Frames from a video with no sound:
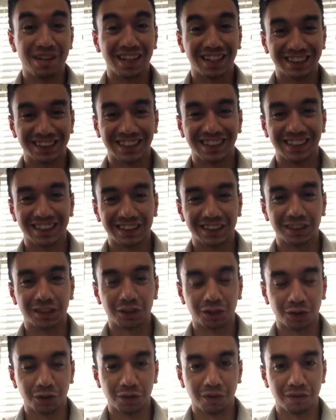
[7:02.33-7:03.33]
because it is the
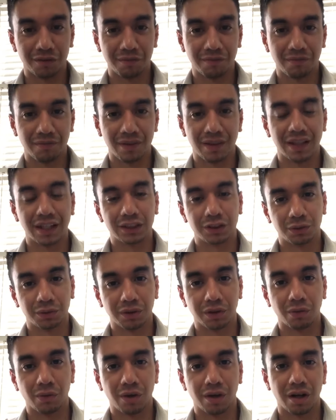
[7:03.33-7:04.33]
truth. And that's
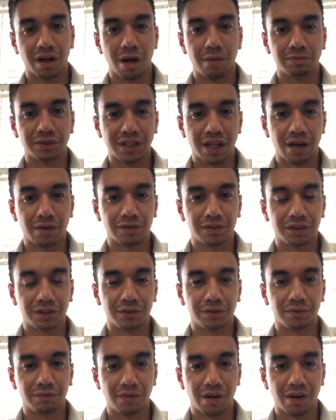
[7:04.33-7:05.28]
really where it comes down to,